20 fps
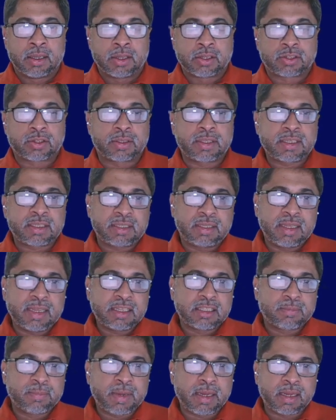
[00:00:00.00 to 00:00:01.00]
So this
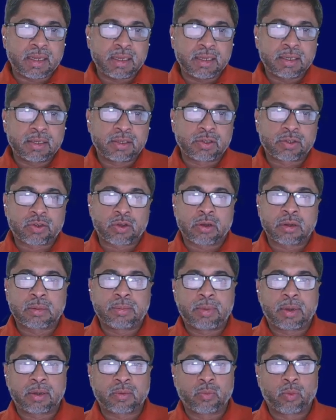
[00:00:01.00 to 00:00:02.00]
leads me to talk
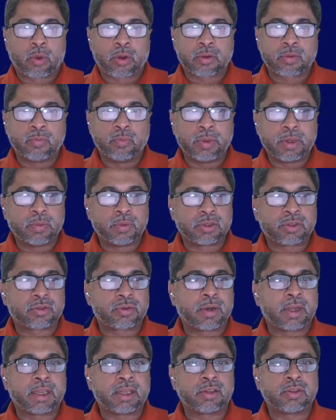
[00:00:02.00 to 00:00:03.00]
about what we were
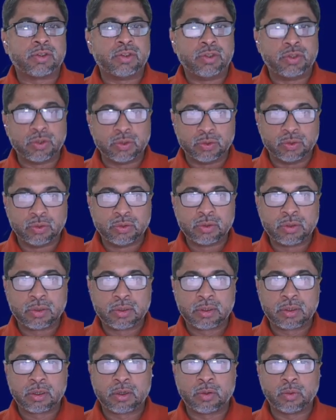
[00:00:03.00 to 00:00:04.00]
trying to do,
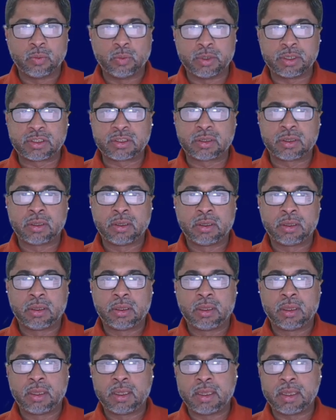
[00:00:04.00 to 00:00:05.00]
which
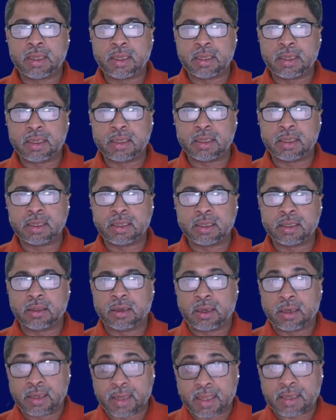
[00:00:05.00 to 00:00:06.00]

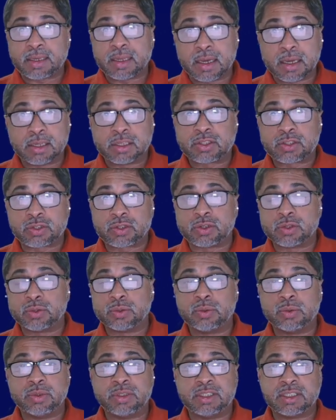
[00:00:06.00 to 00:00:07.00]
led us
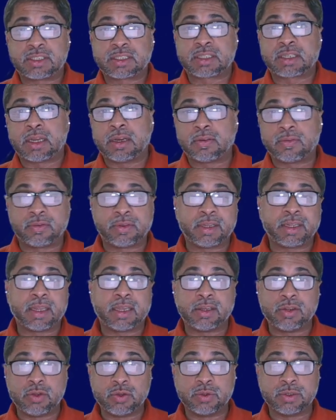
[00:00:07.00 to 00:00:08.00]
to discovering
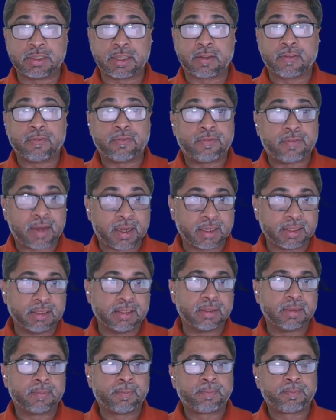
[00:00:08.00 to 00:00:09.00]
and using Fyne.